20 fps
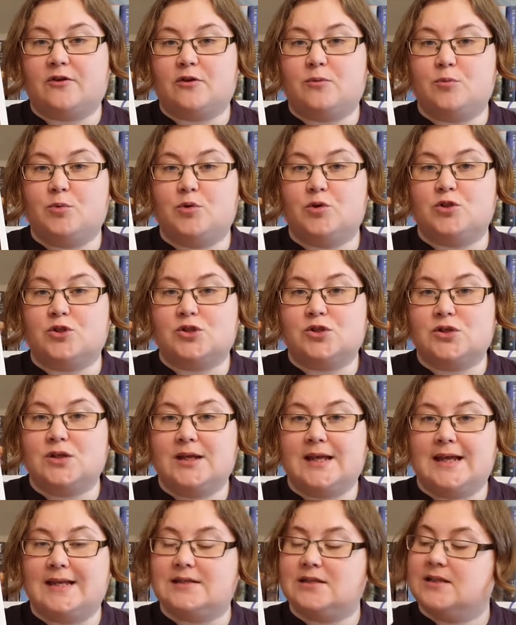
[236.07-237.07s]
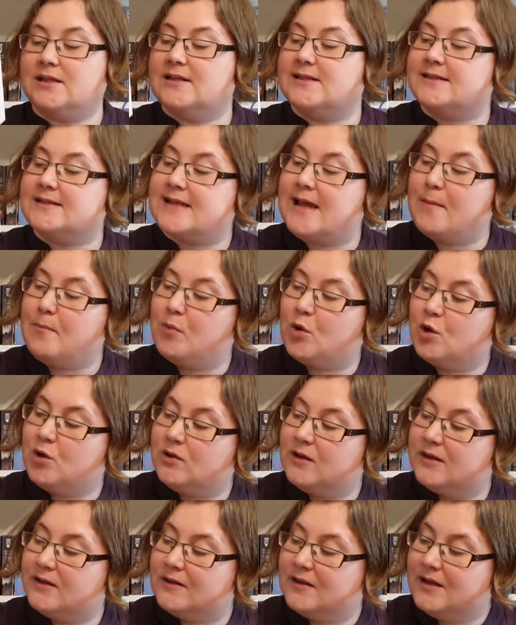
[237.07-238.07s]
put into this temple,
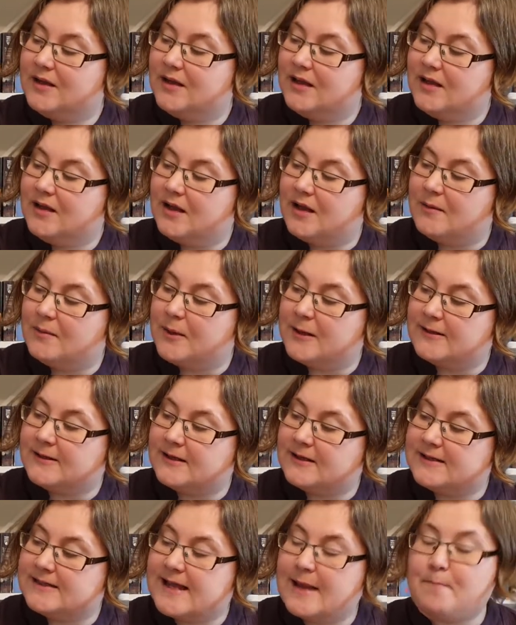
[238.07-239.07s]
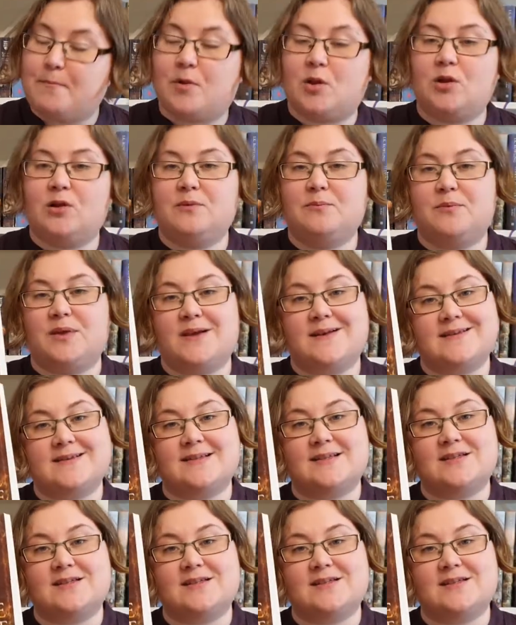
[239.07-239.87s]
abandoned temple, because